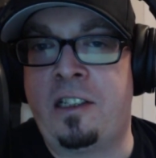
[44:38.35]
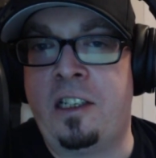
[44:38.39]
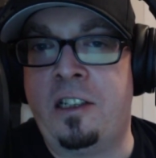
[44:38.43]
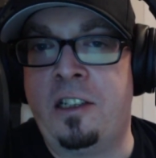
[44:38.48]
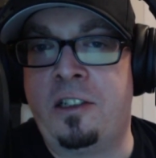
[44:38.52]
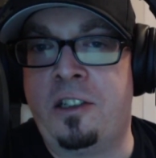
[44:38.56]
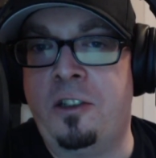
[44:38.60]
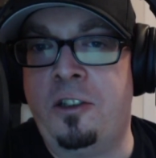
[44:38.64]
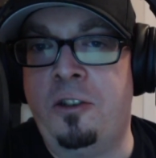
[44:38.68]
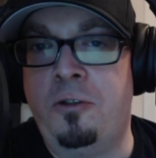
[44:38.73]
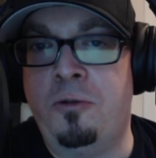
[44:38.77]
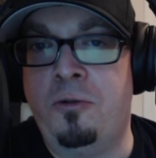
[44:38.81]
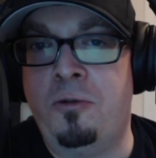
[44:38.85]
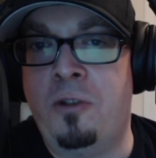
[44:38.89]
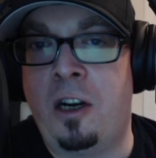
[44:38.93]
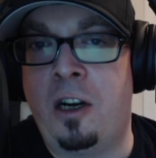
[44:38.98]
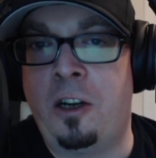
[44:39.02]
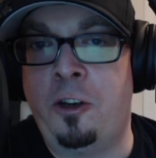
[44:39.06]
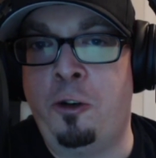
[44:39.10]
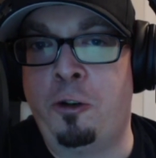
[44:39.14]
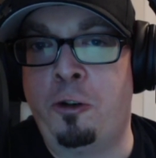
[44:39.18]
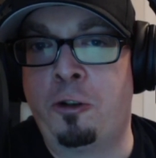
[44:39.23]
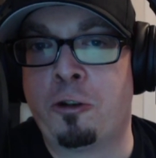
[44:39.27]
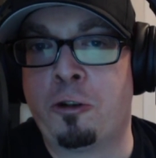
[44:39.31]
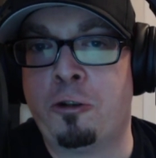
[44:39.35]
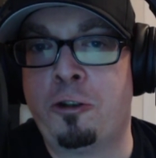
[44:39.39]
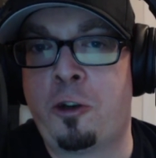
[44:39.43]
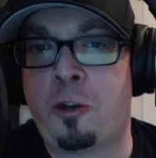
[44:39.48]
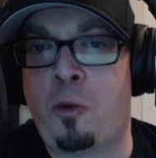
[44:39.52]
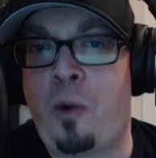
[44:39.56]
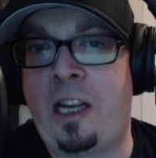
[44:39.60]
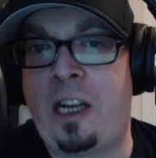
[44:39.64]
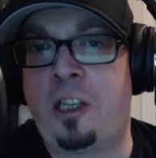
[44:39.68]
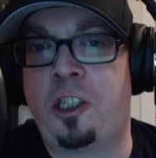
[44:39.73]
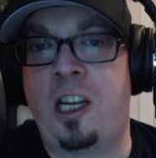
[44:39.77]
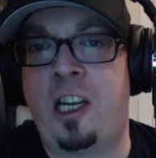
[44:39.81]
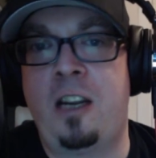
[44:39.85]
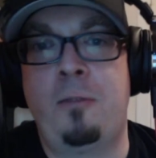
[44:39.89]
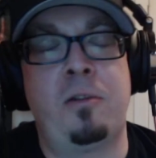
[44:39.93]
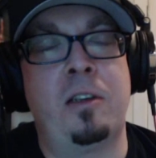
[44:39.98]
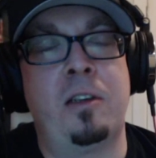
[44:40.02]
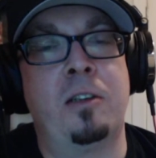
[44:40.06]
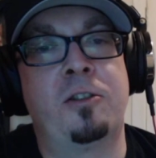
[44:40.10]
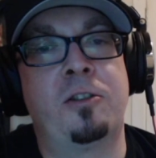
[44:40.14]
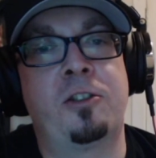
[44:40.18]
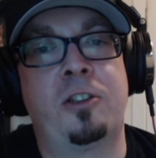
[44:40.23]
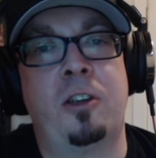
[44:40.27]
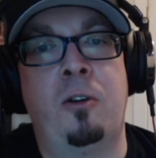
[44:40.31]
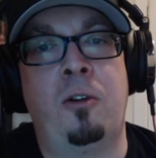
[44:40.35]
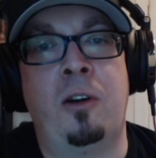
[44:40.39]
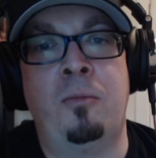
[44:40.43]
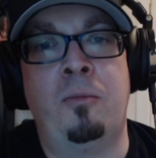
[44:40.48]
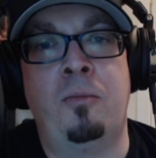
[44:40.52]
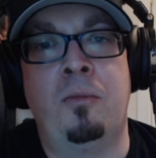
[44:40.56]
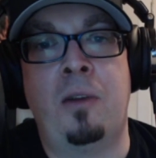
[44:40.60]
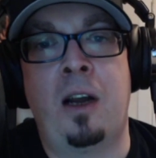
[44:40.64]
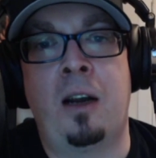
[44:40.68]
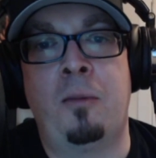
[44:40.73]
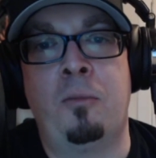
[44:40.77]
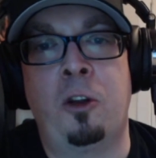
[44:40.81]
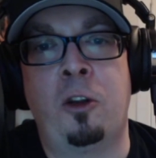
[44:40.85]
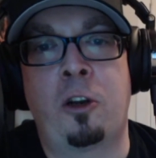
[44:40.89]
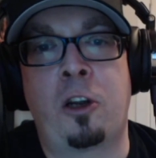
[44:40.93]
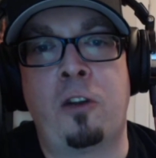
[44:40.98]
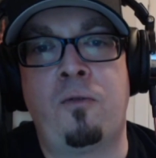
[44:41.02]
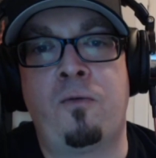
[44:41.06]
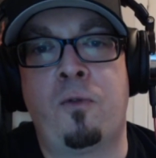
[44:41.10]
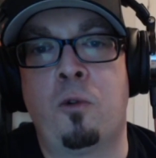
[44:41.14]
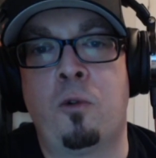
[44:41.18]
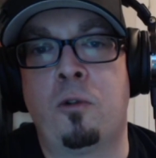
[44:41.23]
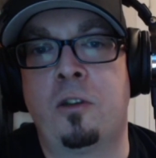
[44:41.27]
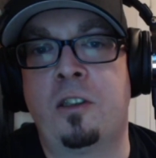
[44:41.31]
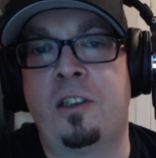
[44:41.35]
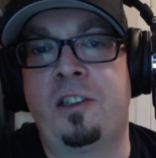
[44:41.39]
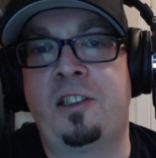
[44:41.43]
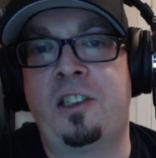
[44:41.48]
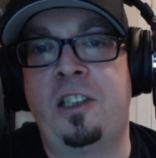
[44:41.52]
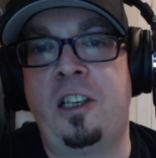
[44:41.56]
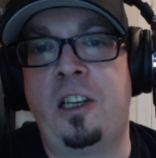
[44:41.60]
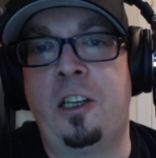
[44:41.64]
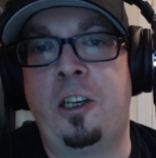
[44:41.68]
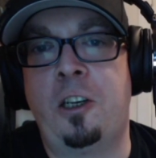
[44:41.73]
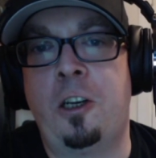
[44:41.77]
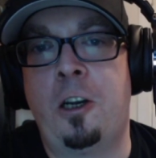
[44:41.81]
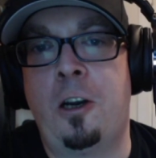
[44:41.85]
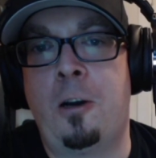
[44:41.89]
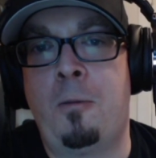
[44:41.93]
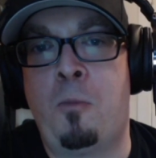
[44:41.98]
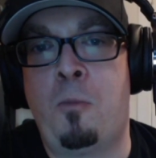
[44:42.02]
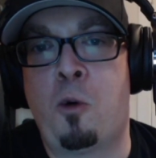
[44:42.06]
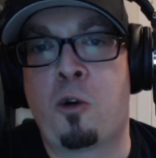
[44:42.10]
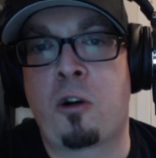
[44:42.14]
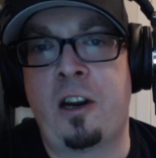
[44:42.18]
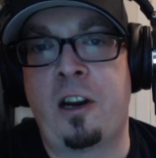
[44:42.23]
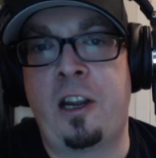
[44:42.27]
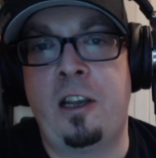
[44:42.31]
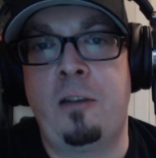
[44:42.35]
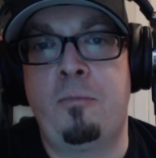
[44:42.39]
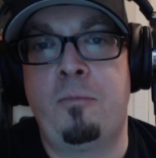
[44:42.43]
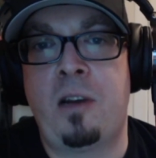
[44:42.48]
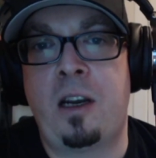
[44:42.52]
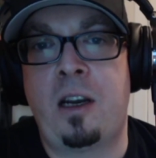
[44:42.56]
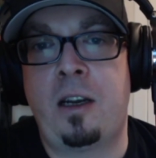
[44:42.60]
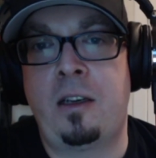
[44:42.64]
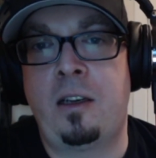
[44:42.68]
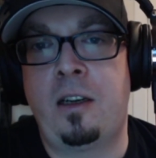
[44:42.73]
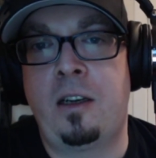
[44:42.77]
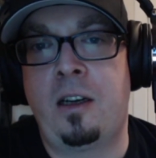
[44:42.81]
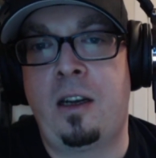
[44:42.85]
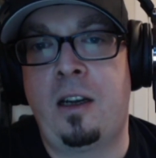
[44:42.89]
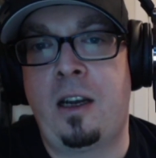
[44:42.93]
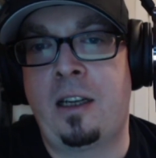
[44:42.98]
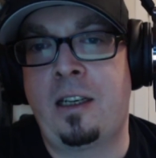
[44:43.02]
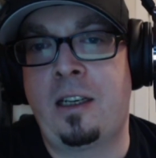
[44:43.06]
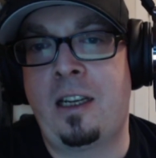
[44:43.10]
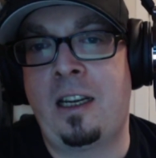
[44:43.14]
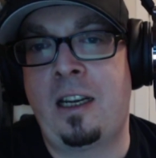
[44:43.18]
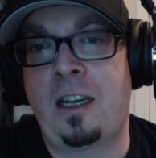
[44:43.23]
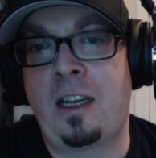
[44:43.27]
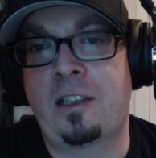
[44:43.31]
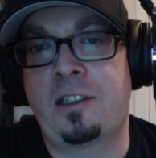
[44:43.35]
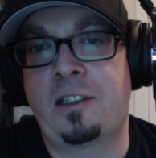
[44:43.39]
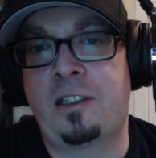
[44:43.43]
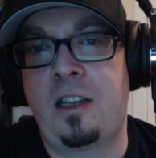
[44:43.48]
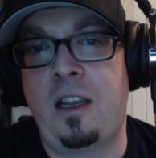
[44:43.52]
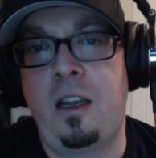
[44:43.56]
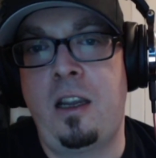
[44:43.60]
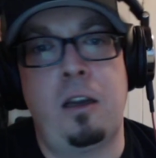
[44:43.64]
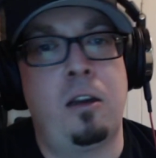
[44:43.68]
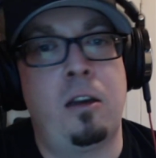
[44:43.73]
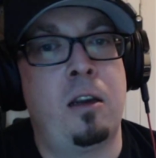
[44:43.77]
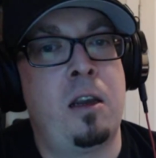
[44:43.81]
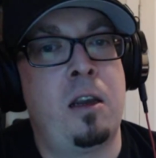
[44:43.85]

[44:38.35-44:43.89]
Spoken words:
He is the new cruiserweight champion, so I'm looking forward to seeing more of him on NXT.